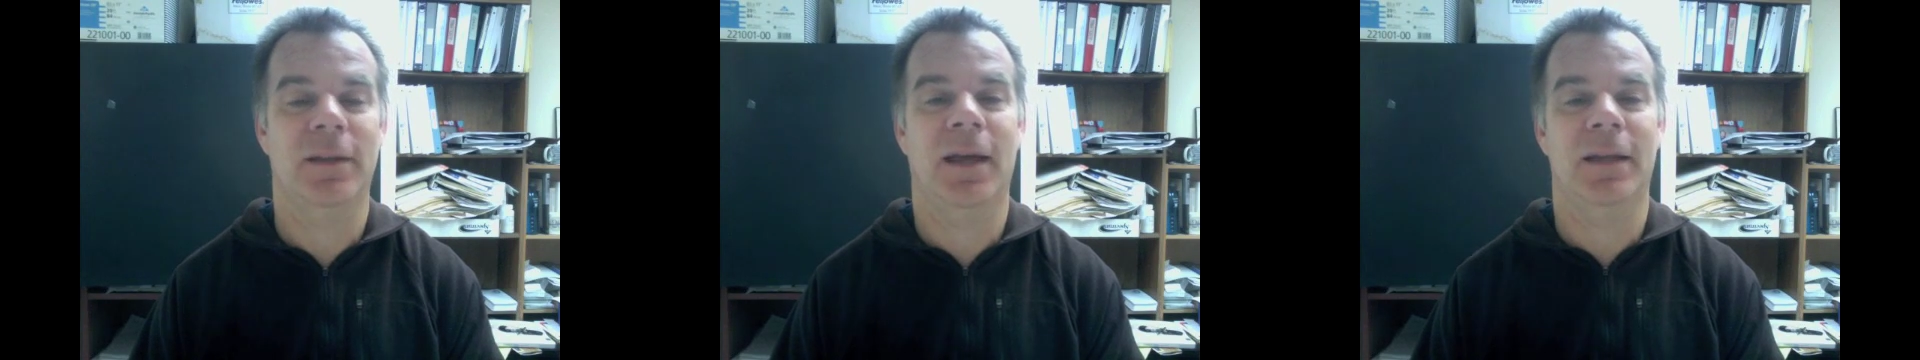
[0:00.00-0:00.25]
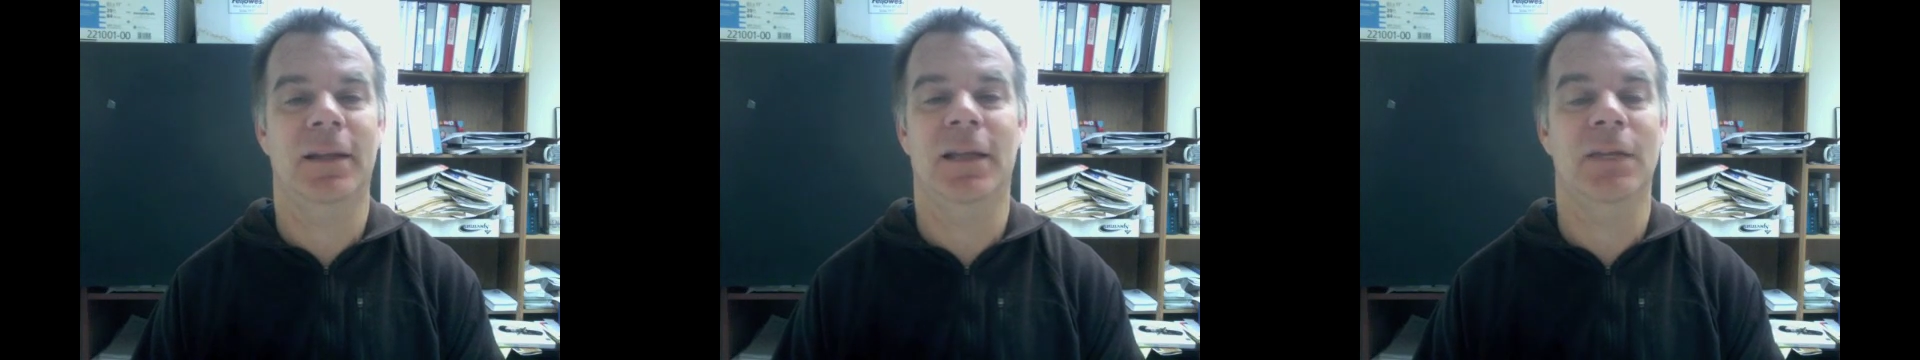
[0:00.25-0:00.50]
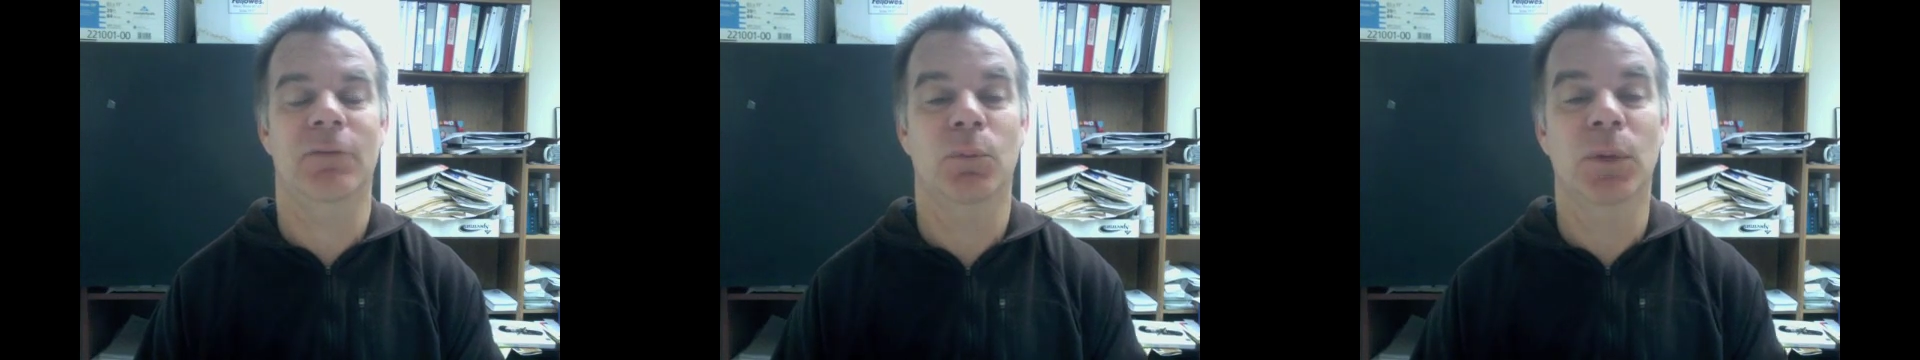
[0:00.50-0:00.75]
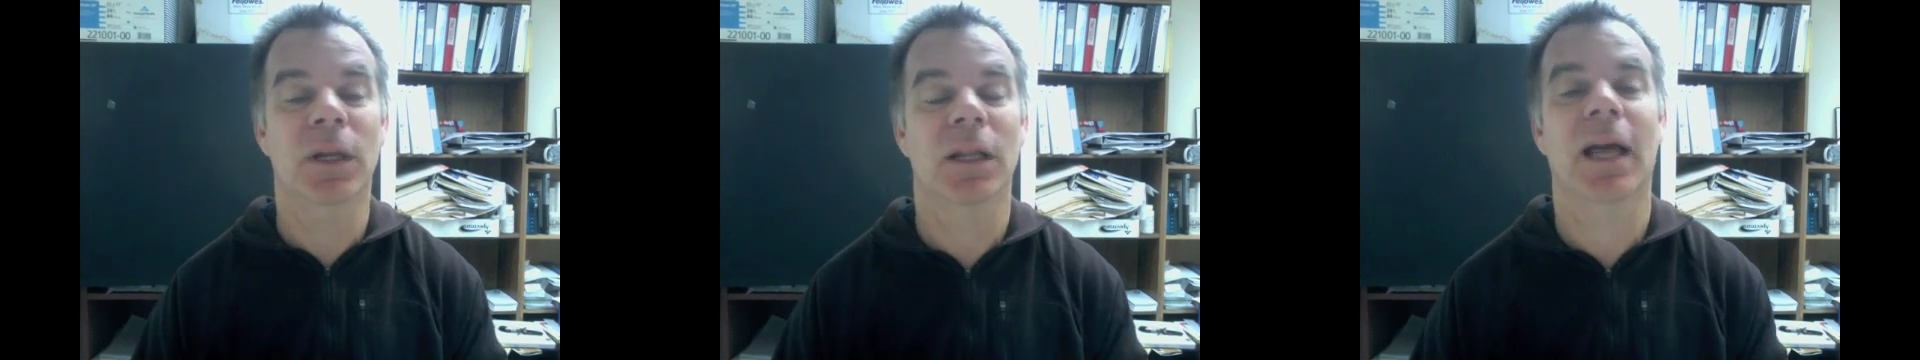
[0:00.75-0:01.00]
I didn't
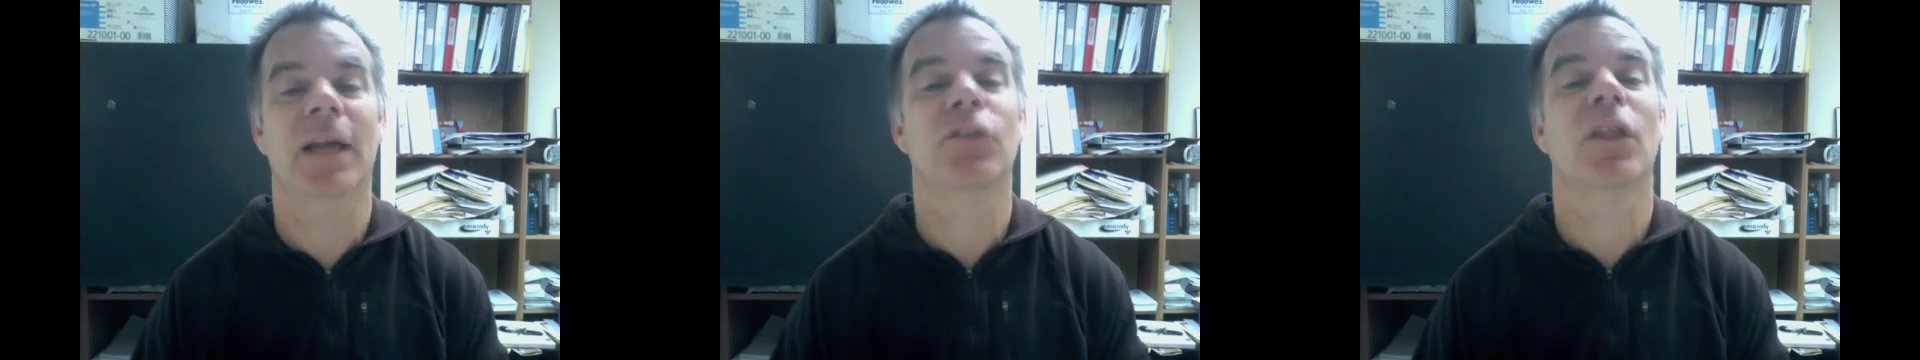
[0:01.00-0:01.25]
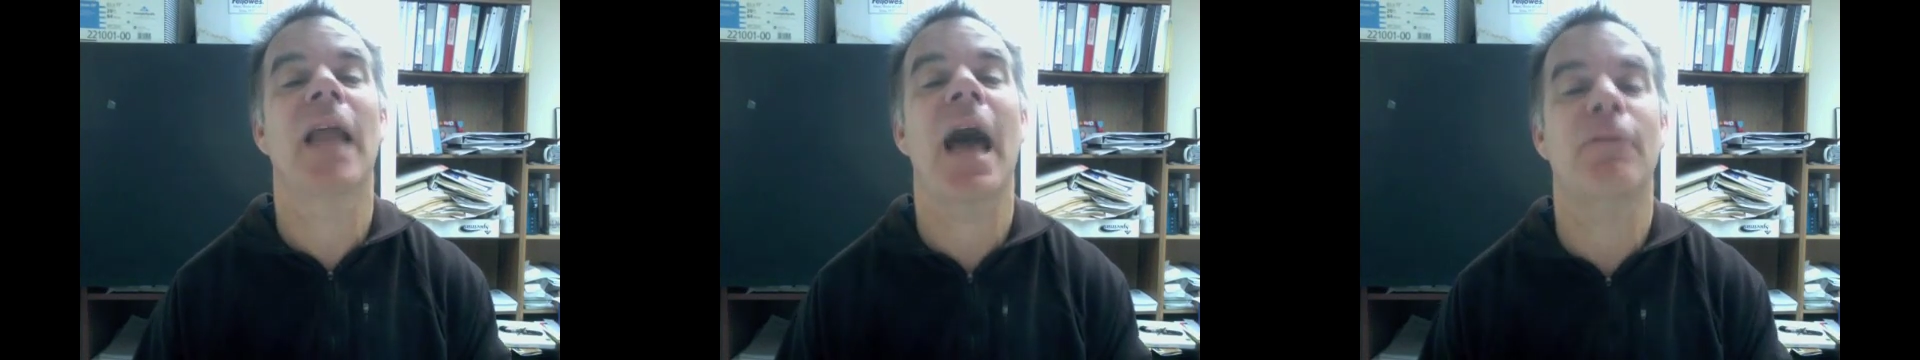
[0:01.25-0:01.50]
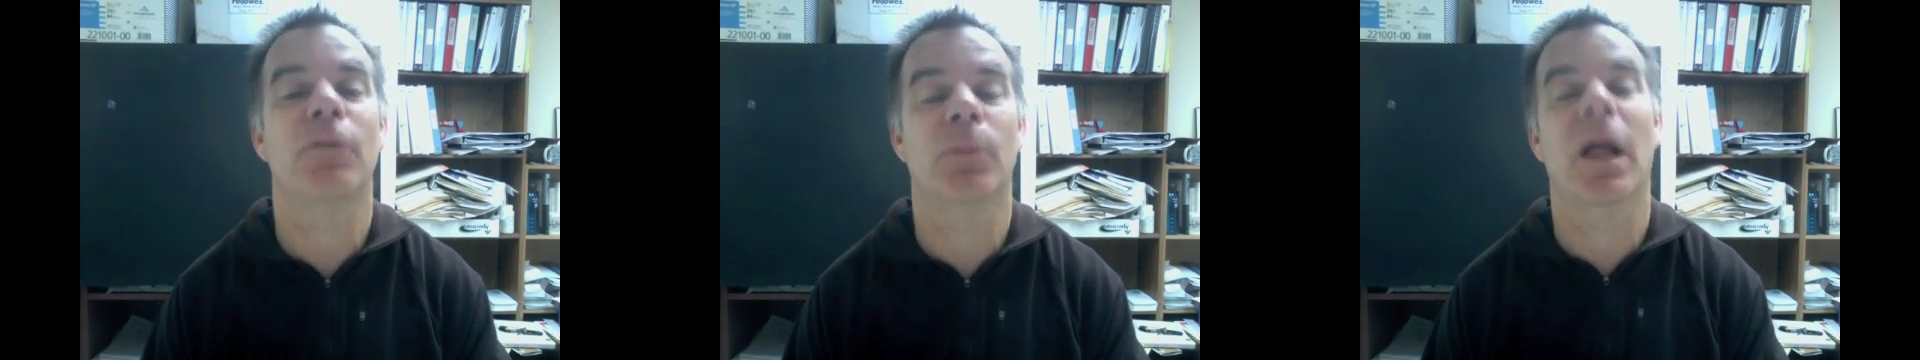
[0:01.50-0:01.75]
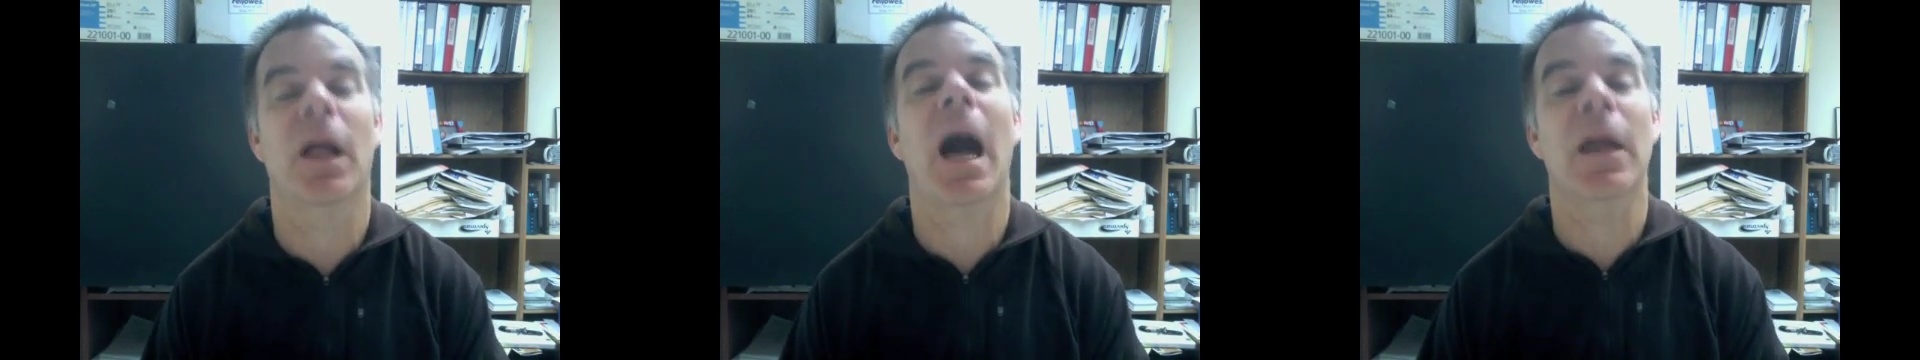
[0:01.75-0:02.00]
even realize the
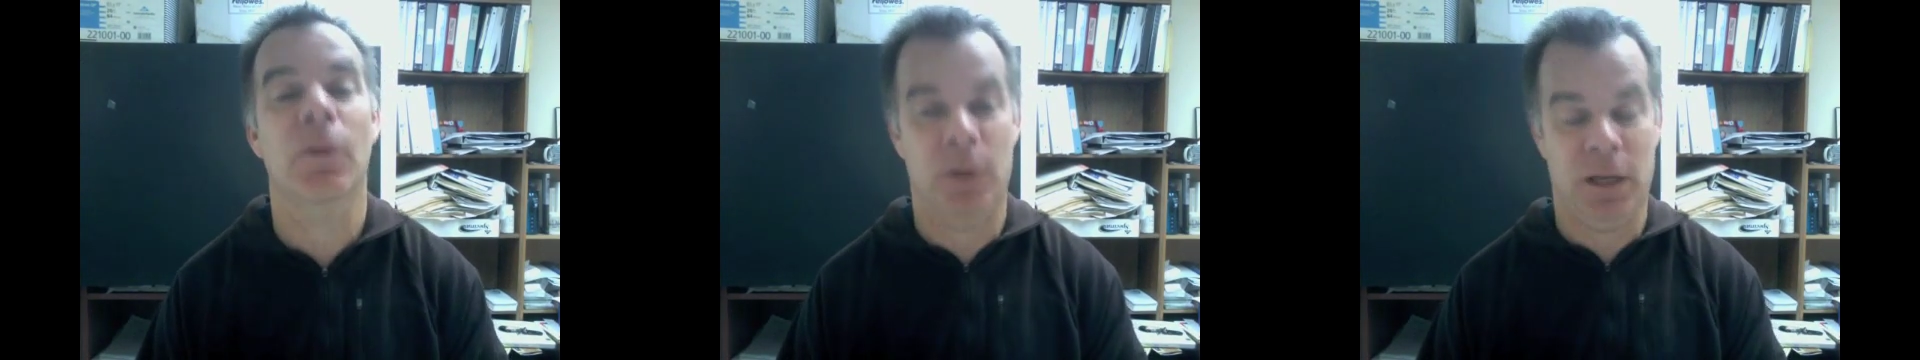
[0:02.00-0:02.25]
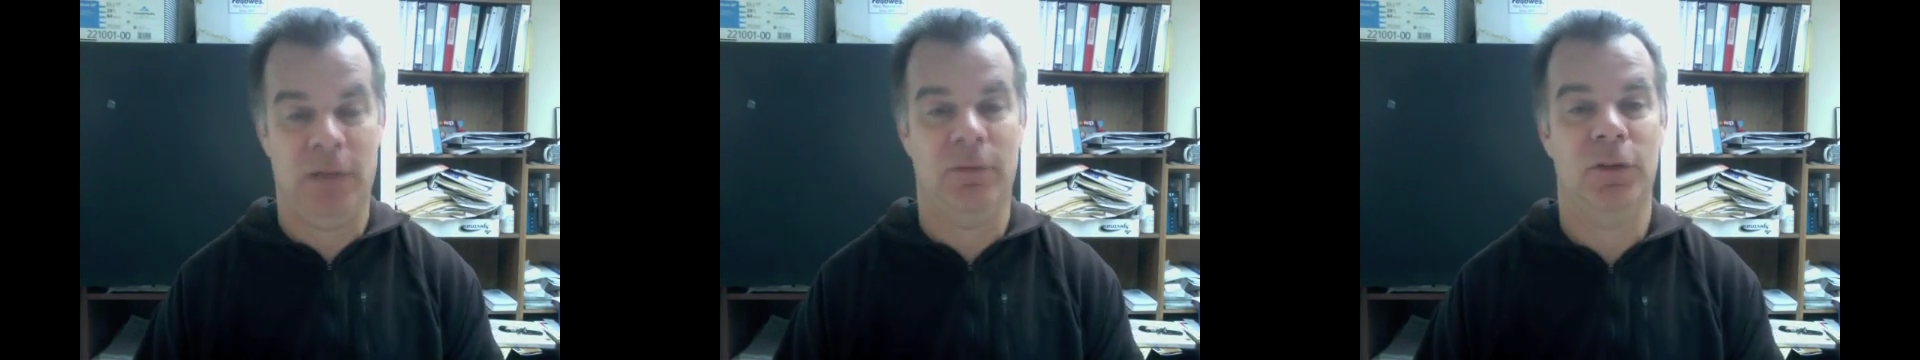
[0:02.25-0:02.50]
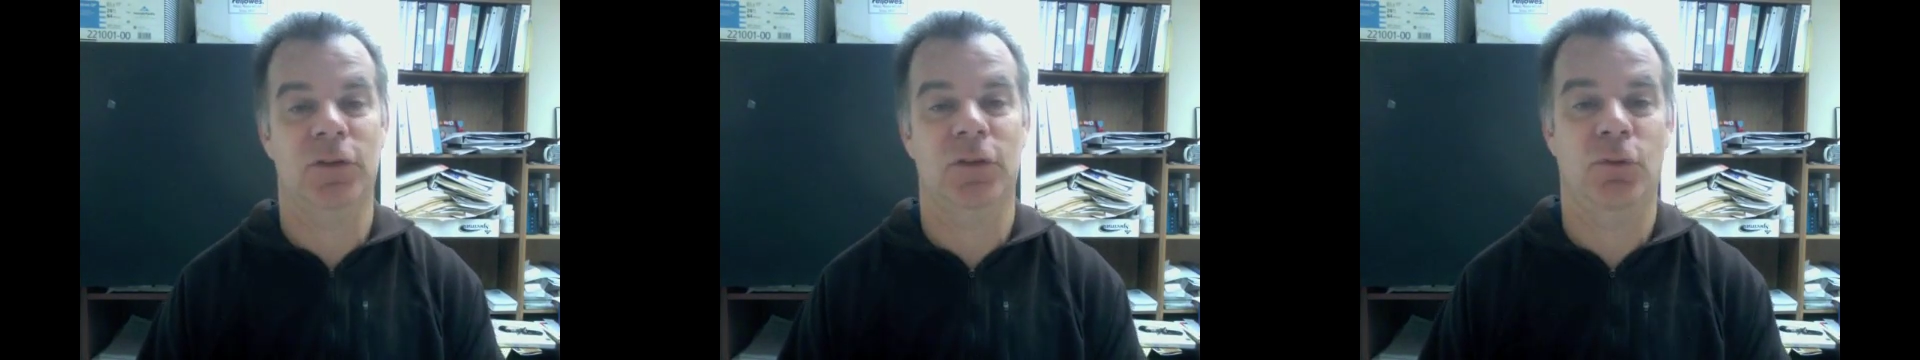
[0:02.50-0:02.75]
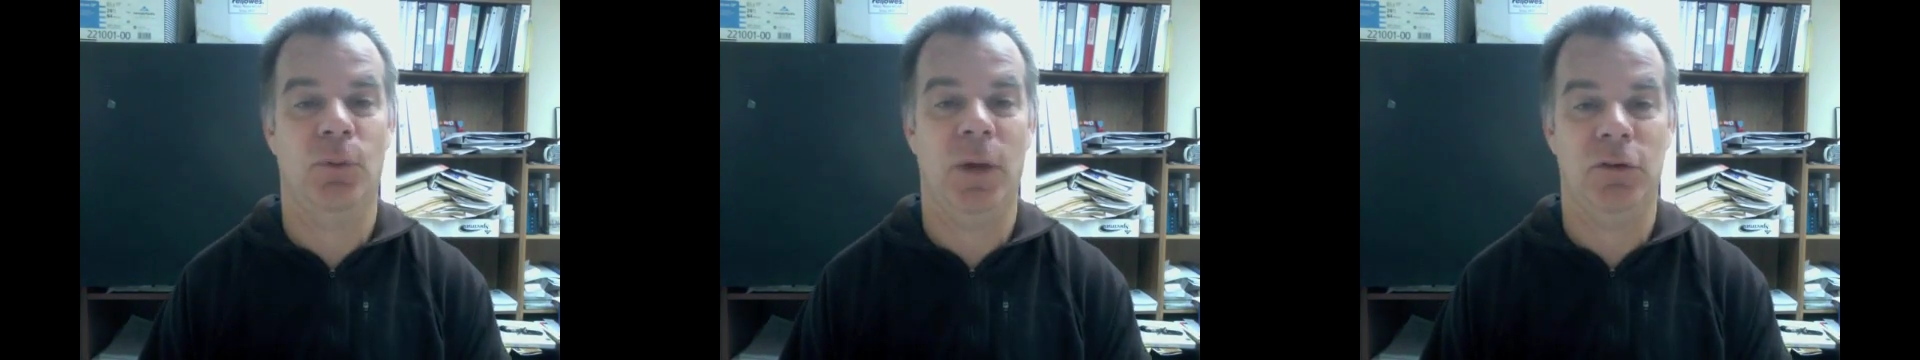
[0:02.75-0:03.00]
laughable irony of the
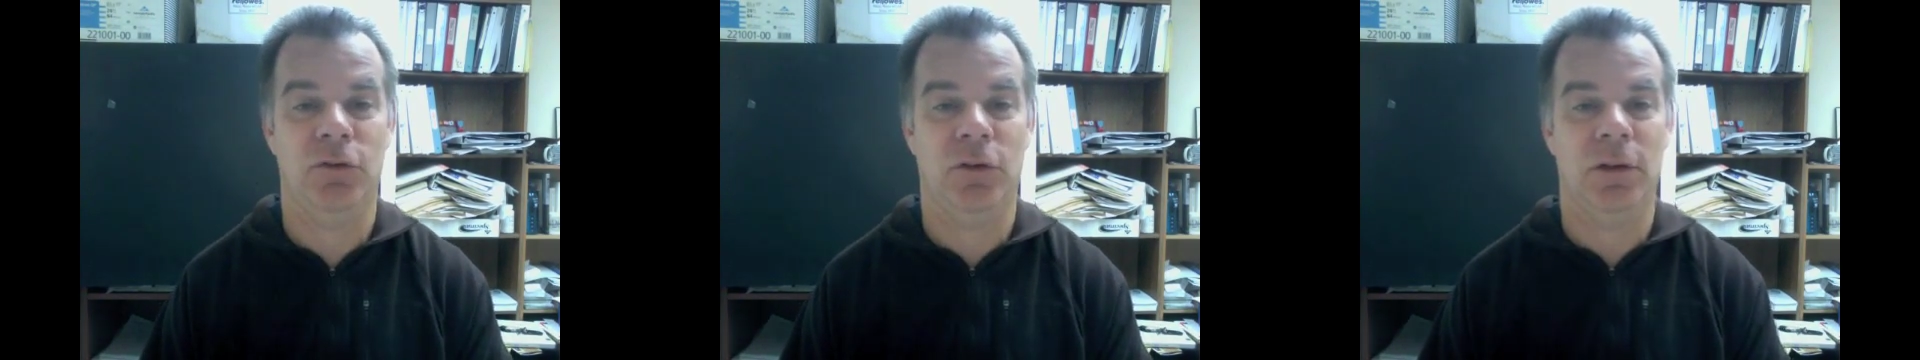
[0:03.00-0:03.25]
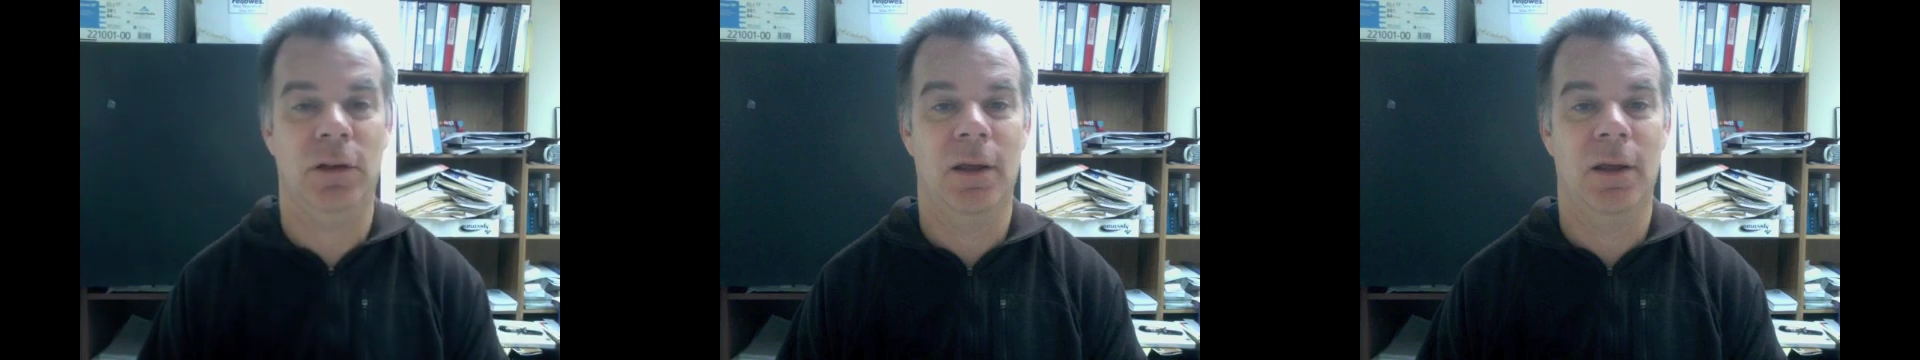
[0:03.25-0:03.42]
situation.